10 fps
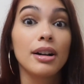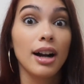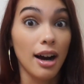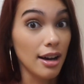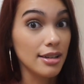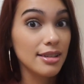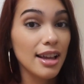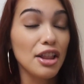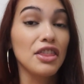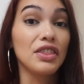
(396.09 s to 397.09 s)
Guys,
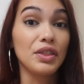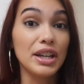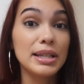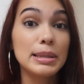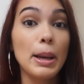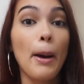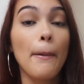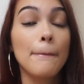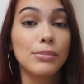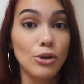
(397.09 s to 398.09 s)
this
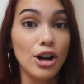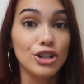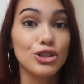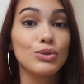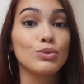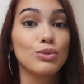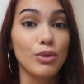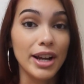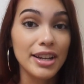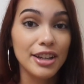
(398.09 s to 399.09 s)
brush
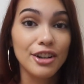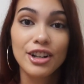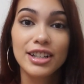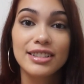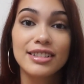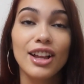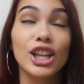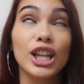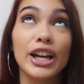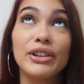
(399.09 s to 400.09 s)
right here is
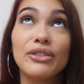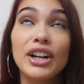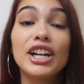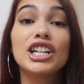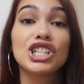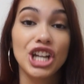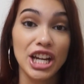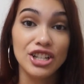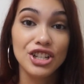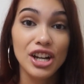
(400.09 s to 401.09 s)
life
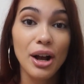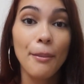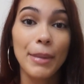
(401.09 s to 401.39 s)
changing.